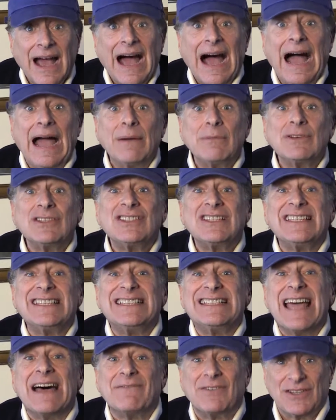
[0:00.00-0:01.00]
I was
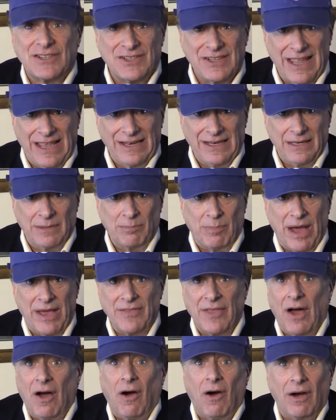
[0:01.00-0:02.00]
devastated by
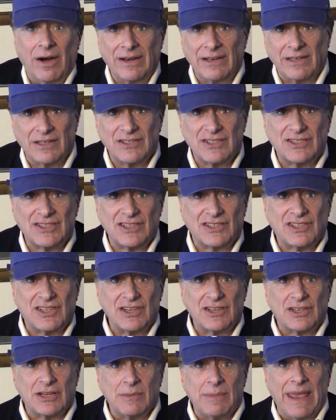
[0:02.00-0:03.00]
the heartless
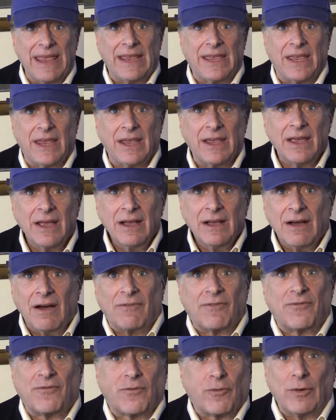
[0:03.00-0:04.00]
decision-making
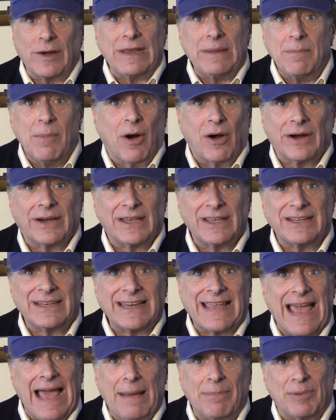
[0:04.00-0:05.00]
of free market
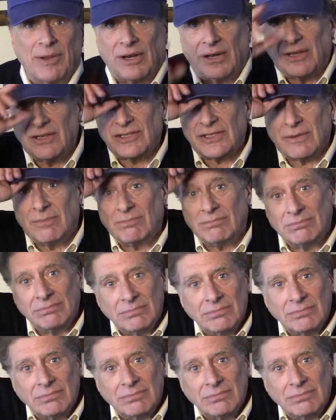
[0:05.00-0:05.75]
capitalism.